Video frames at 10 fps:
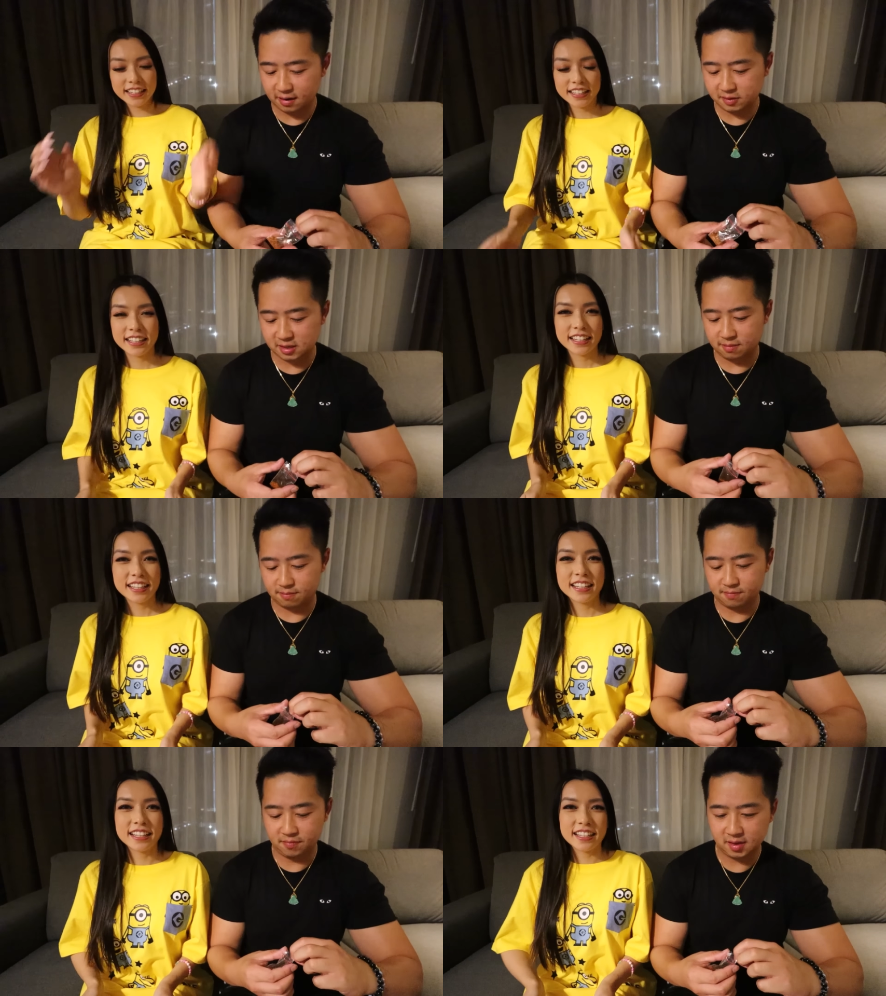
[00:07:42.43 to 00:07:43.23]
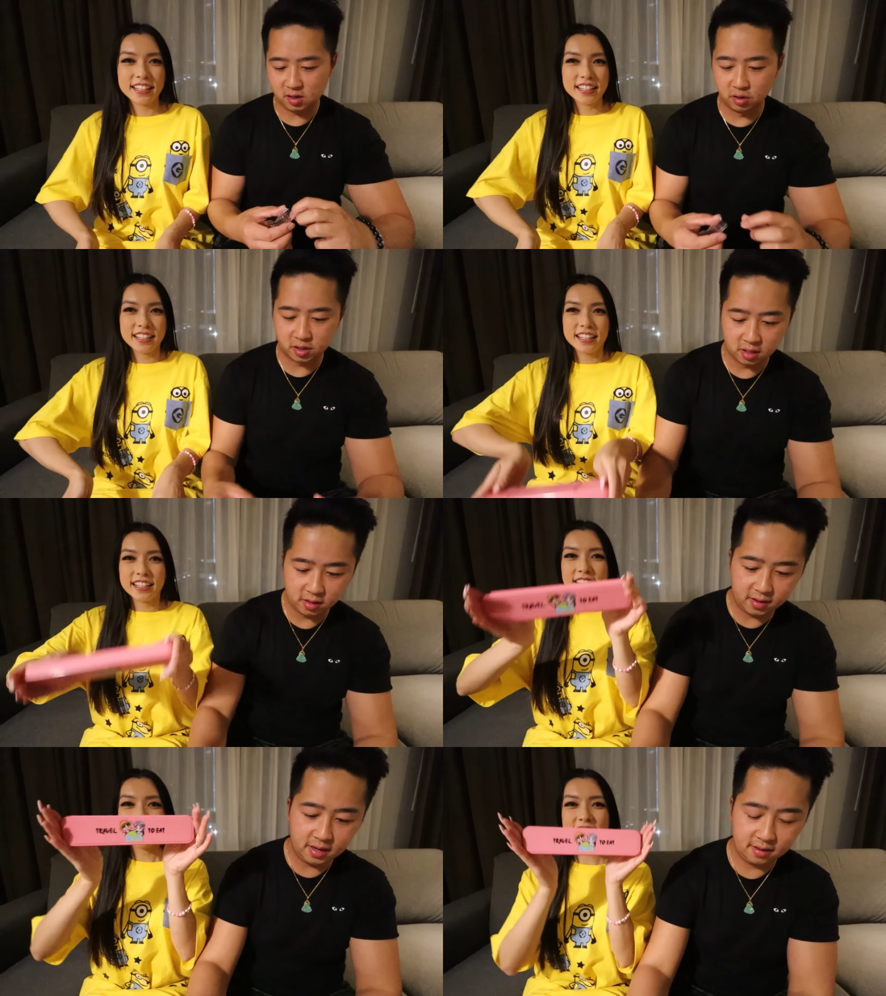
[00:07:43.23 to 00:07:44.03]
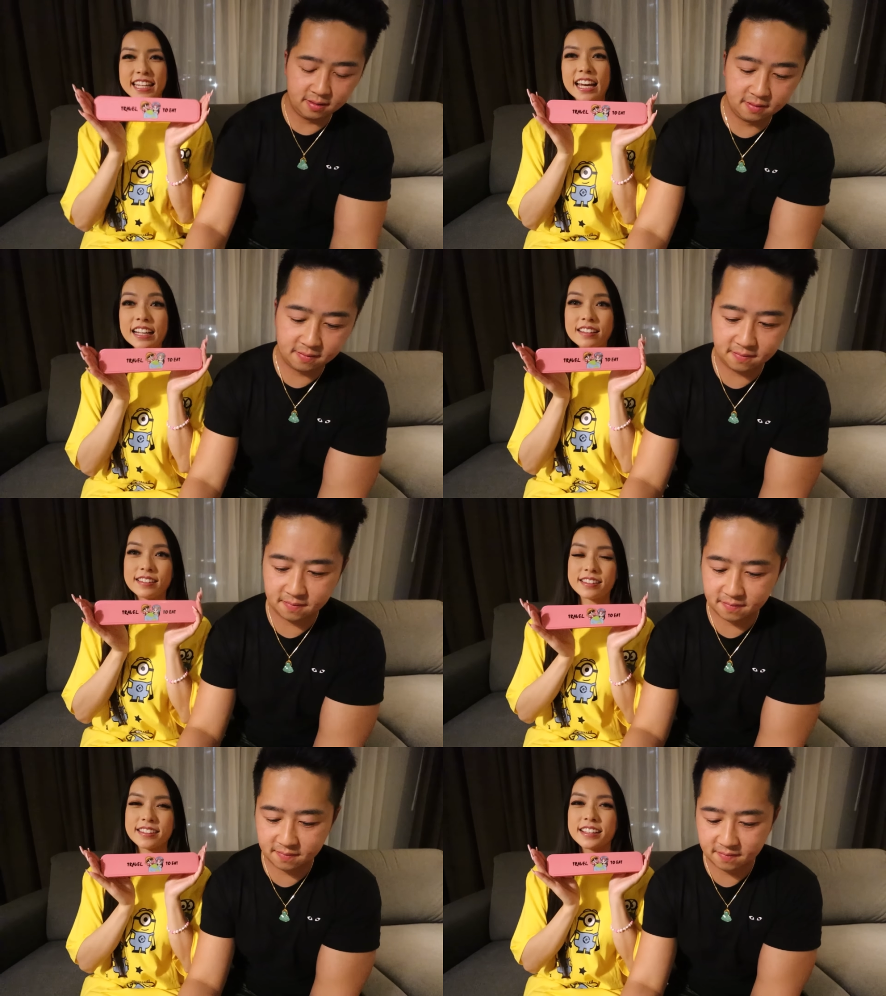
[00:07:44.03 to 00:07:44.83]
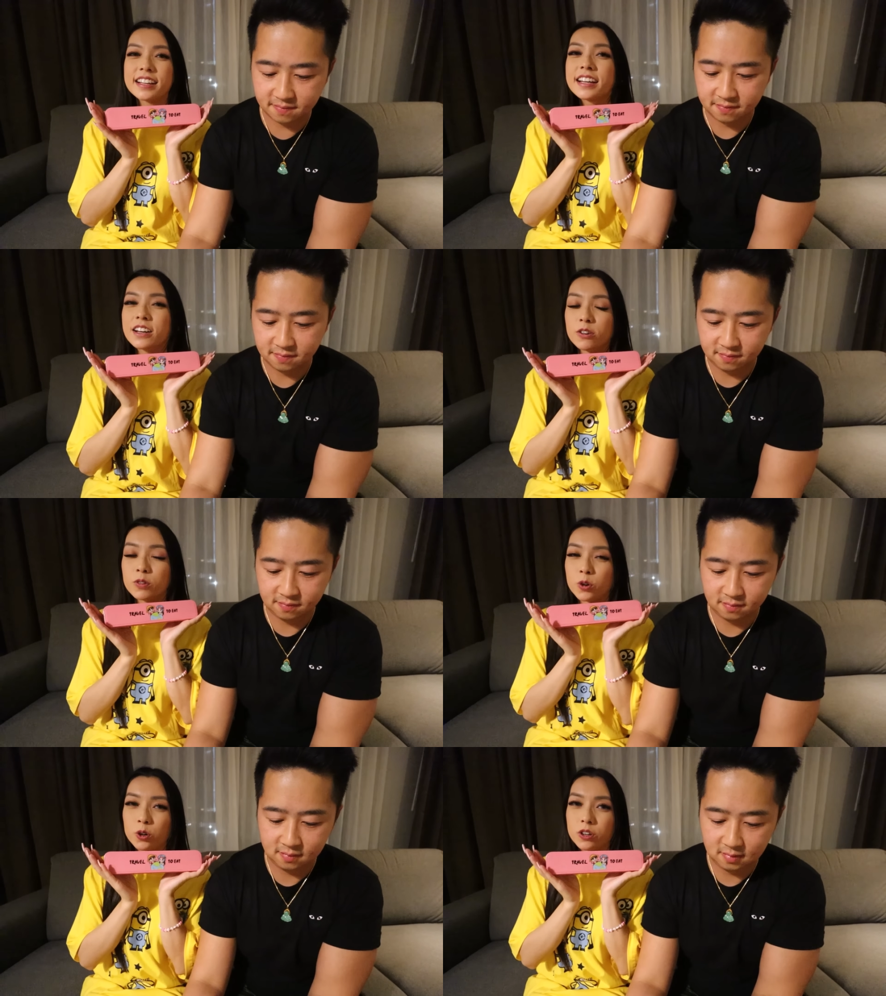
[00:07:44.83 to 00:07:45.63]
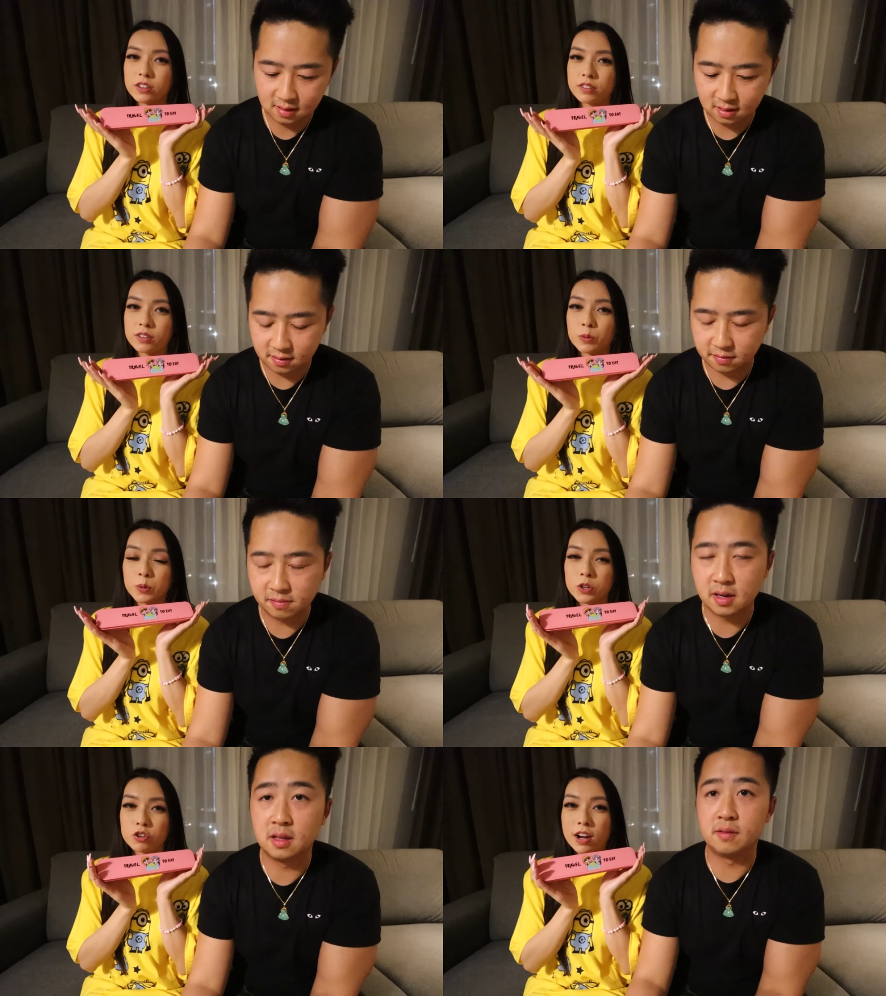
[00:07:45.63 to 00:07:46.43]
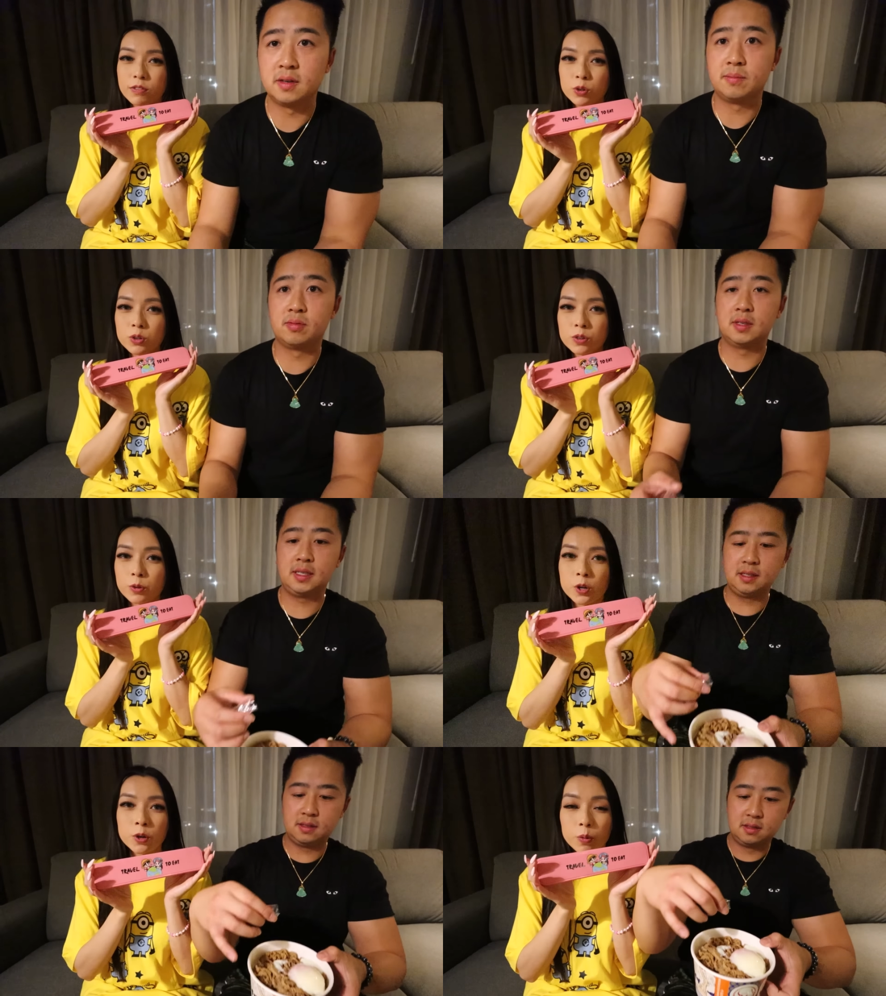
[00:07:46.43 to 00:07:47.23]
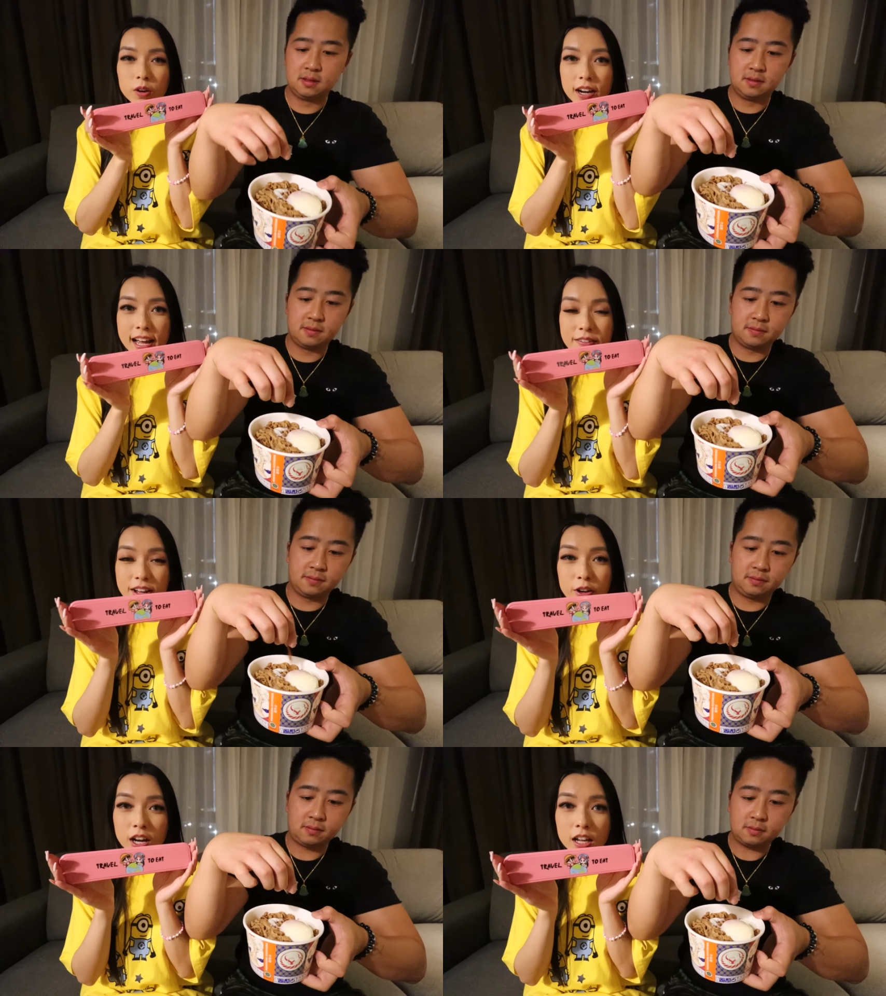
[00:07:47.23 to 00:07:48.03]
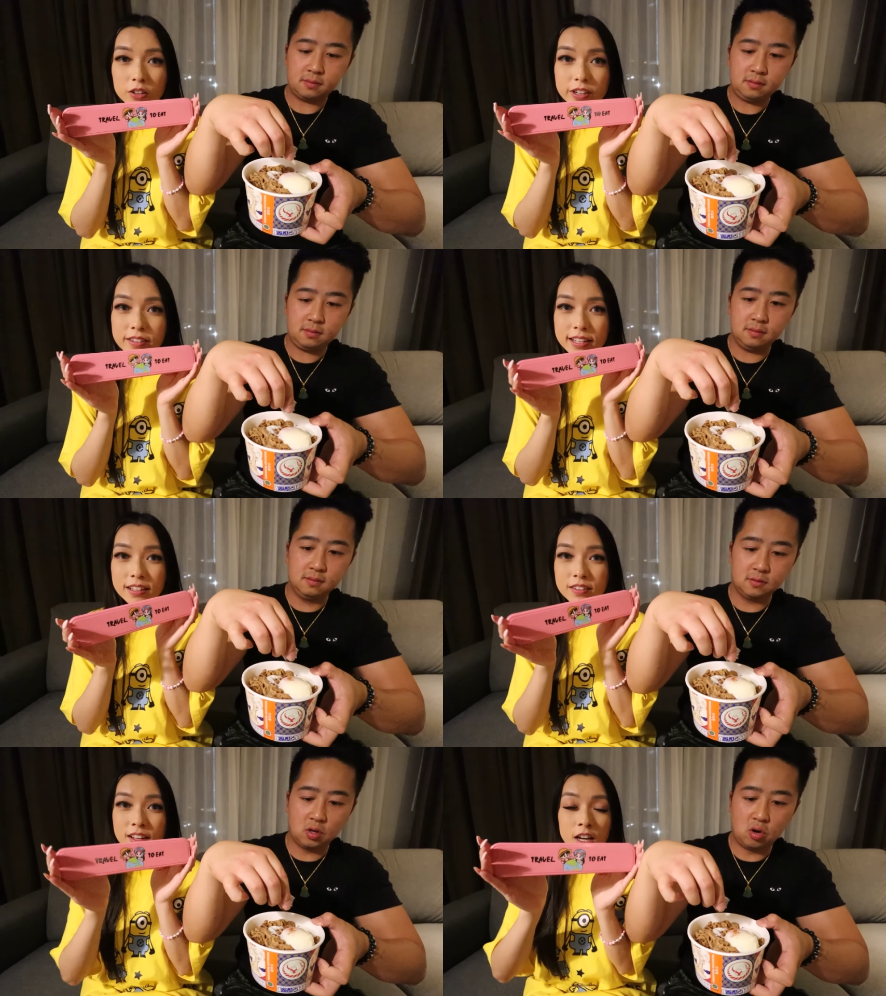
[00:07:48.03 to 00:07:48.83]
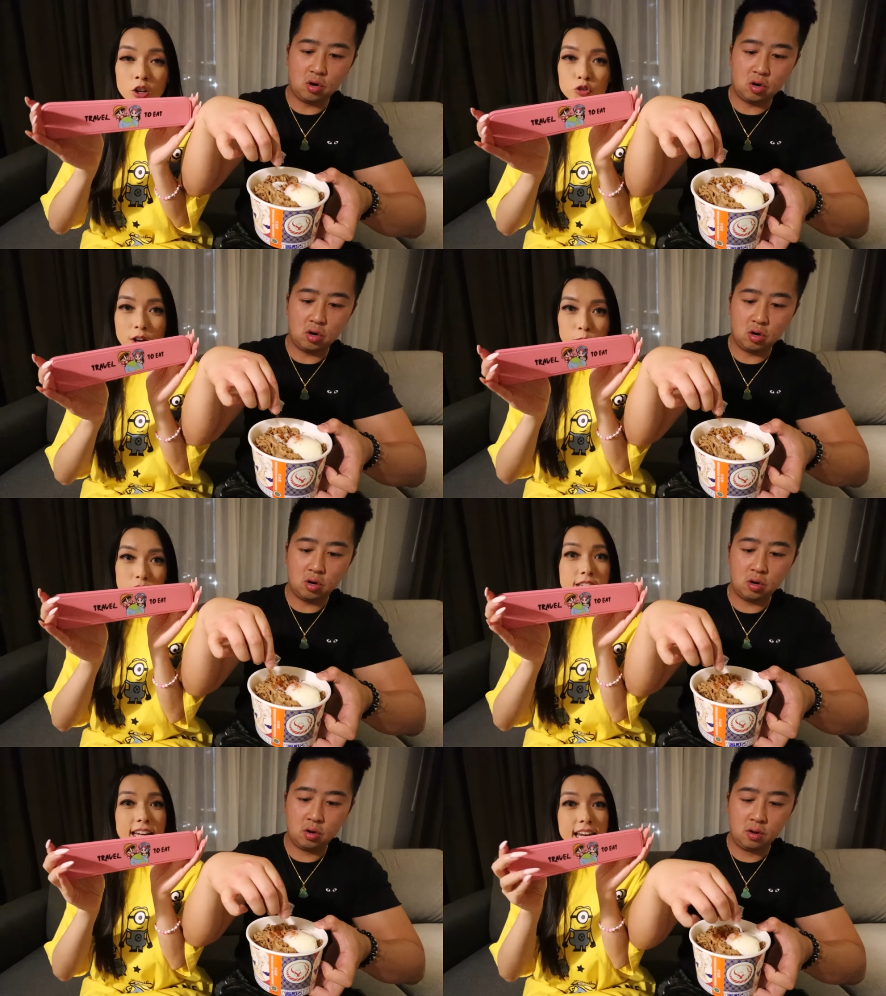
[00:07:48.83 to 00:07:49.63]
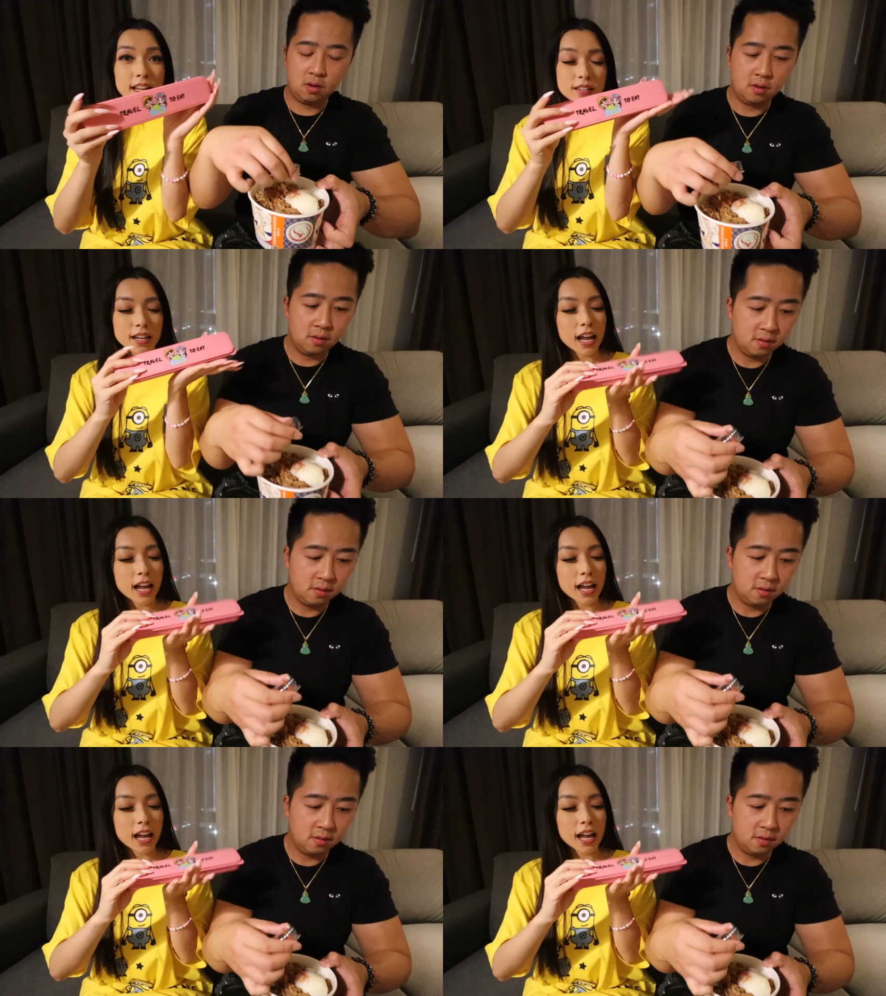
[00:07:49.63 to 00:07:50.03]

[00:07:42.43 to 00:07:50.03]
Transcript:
Speaker 1: I have some cutlery?
Speaker 2: Yes. Of course, some when we travel, please. we're gonna have our cutlery sets. Travel to eat